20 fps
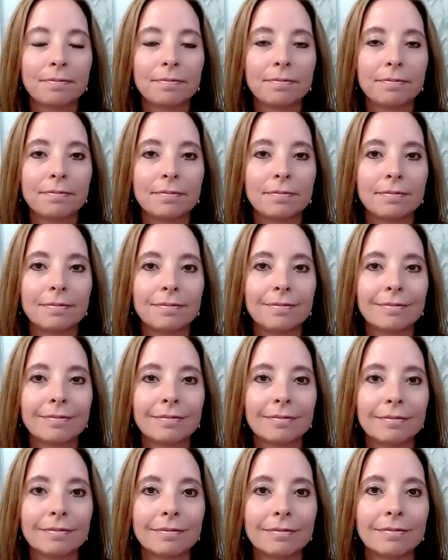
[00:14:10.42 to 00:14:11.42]
better
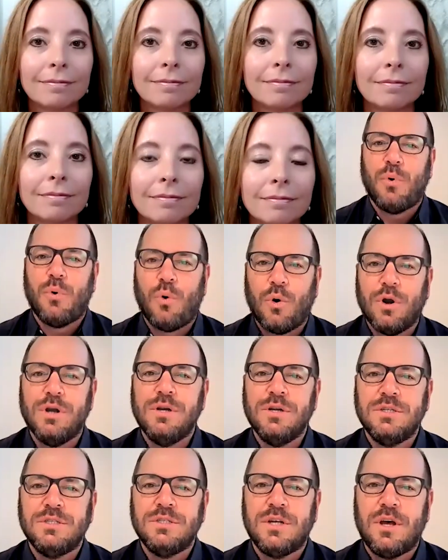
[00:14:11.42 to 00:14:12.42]
emphasize the
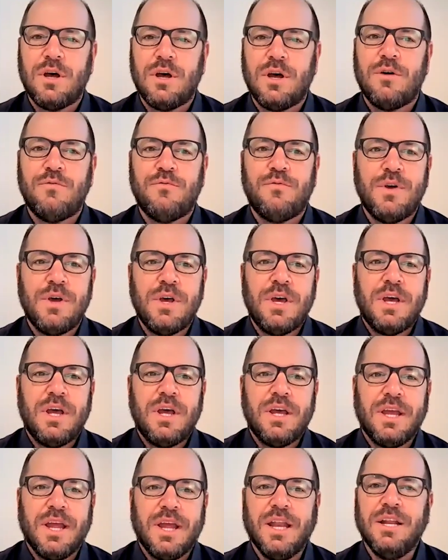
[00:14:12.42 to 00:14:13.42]
importance of
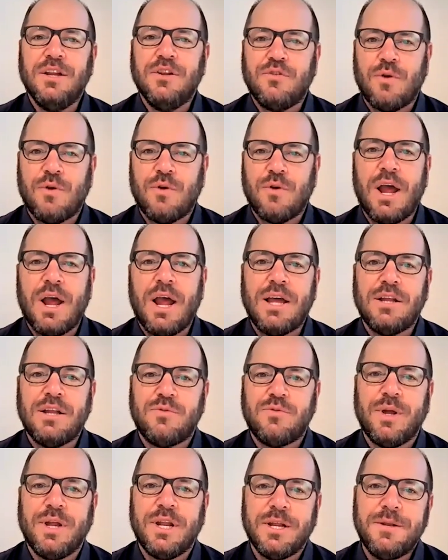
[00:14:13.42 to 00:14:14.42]
getting dry eye
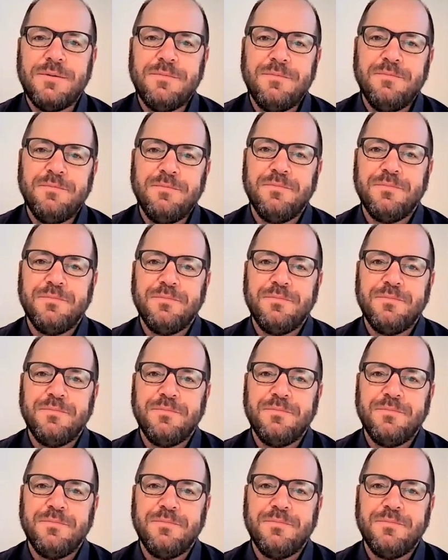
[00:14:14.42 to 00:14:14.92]
treated?